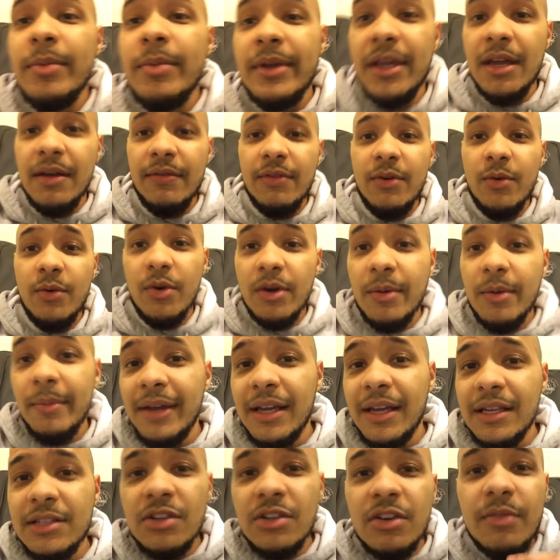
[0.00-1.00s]
me everywhere,
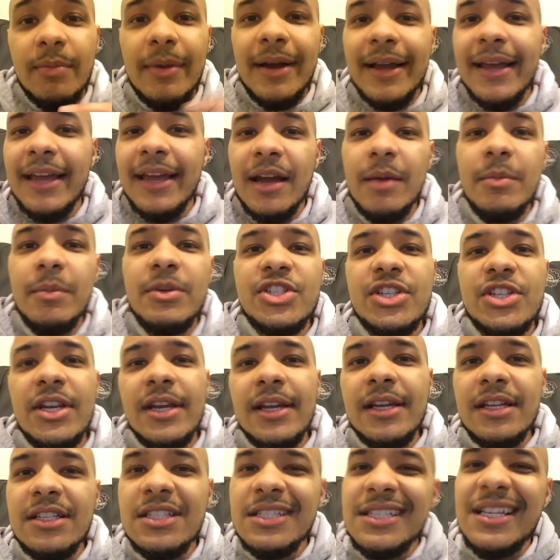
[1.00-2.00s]
man. So if my camera's
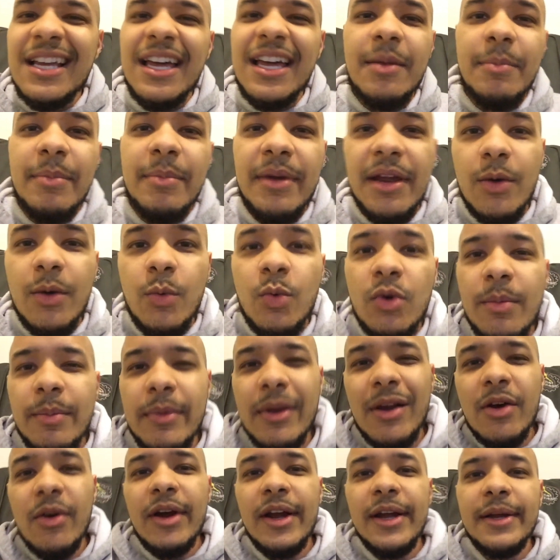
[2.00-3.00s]
shaking, just kind of bear with me,
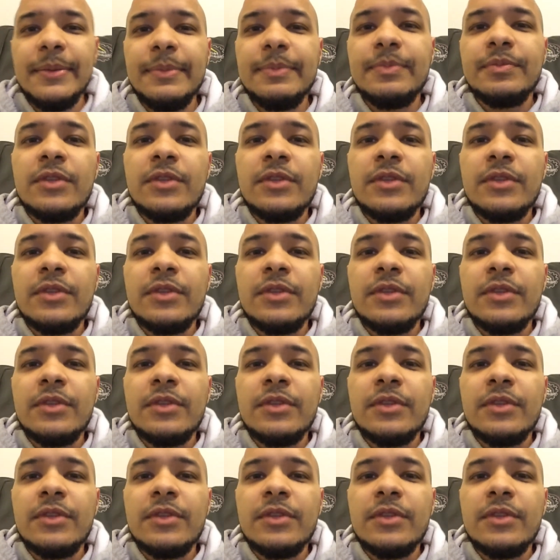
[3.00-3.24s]
all right?